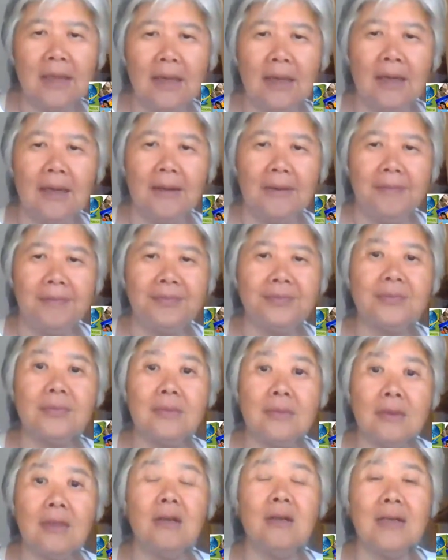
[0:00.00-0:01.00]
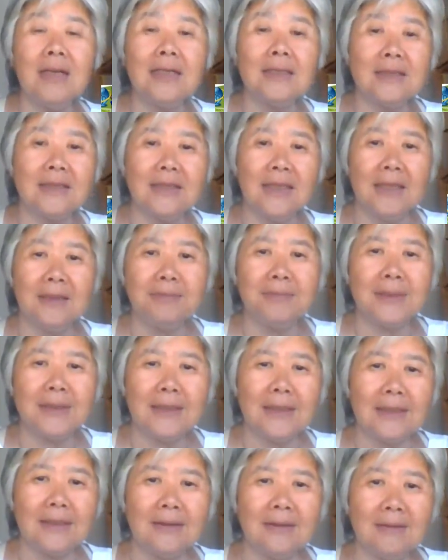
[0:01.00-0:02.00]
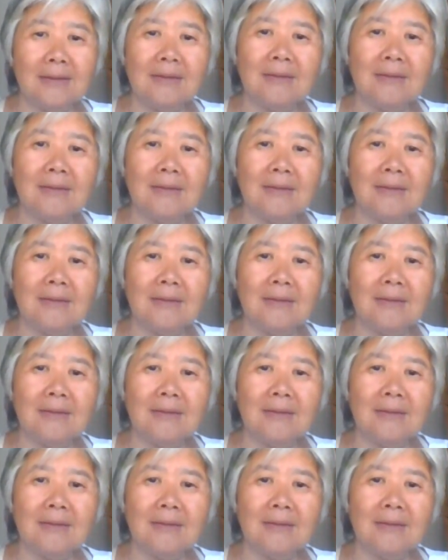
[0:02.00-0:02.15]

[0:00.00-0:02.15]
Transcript: don't accept it,